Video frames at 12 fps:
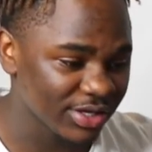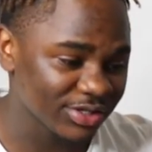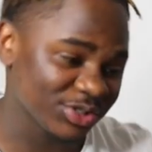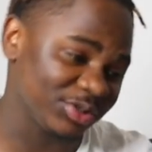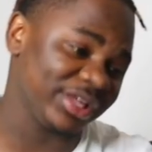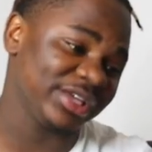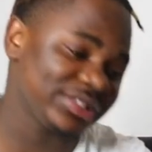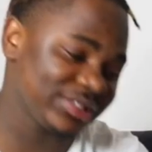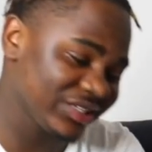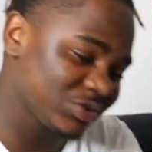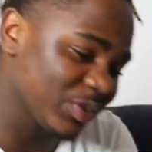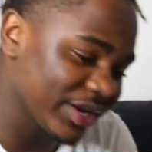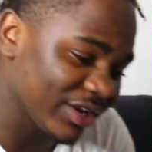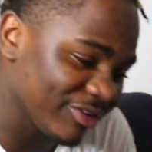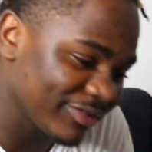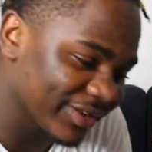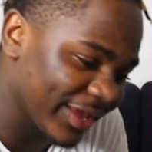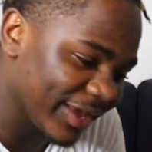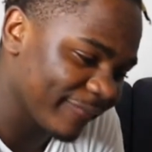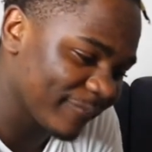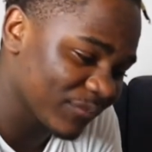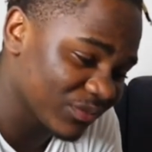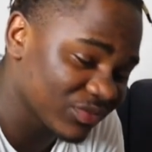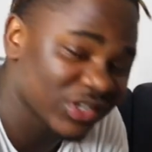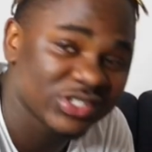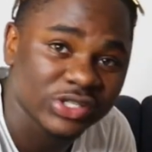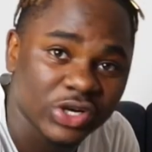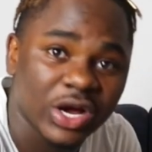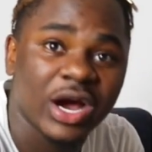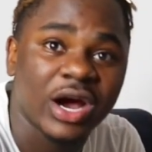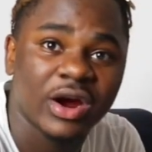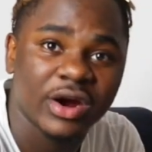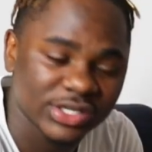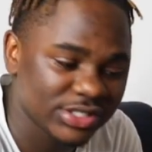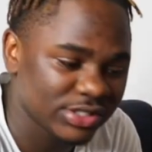So that's what it look like. That shit hard,